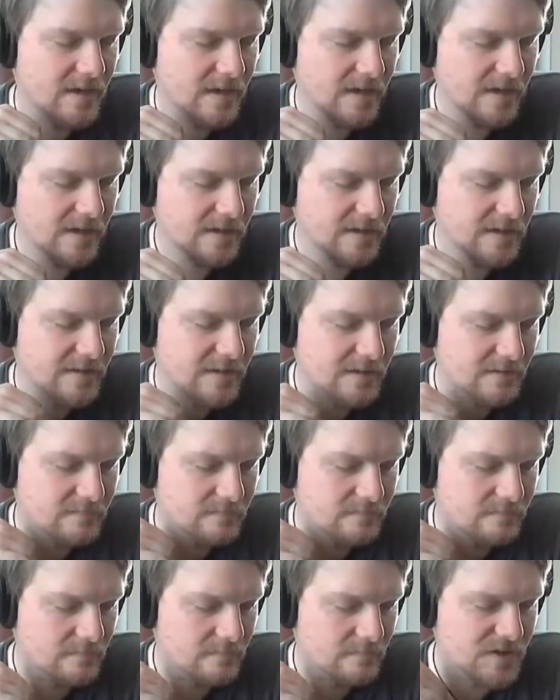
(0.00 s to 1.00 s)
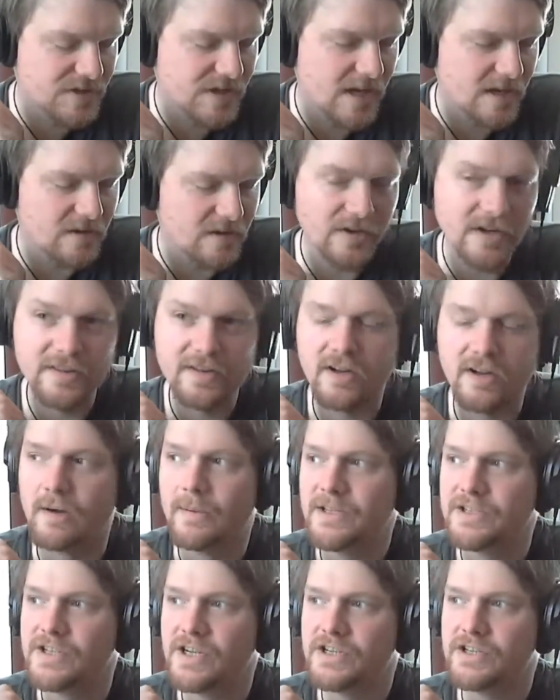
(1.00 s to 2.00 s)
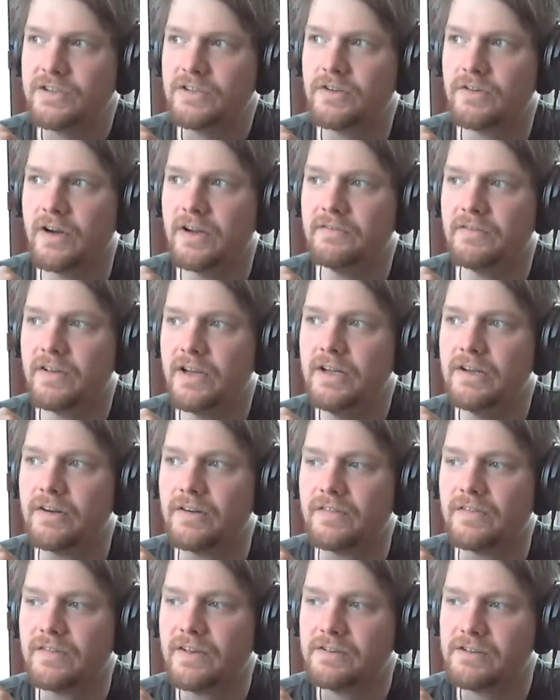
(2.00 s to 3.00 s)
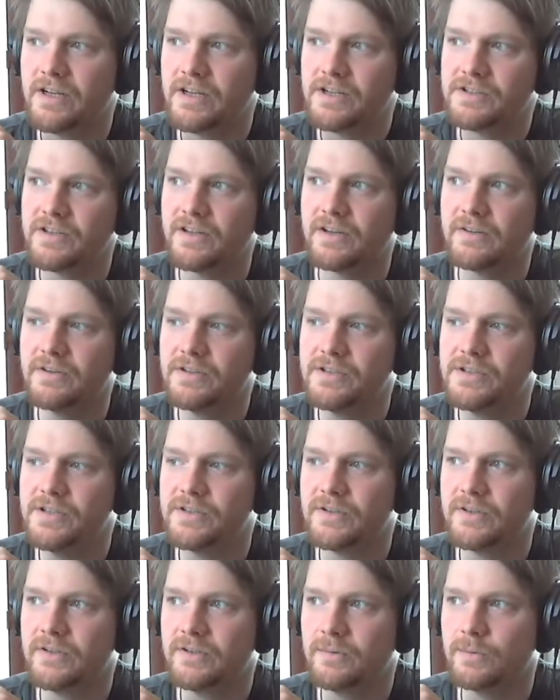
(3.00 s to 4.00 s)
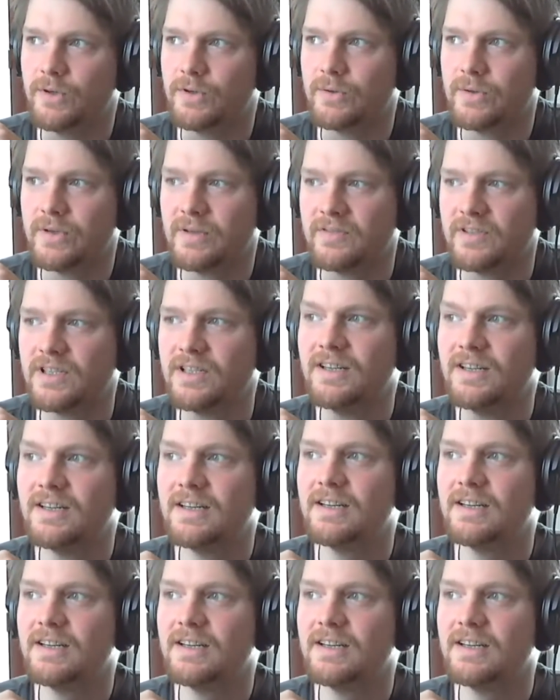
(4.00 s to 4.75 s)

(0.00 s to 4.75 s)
and then Sargon in the comment section, great video, fantastic, Christie's horrible, or whatever.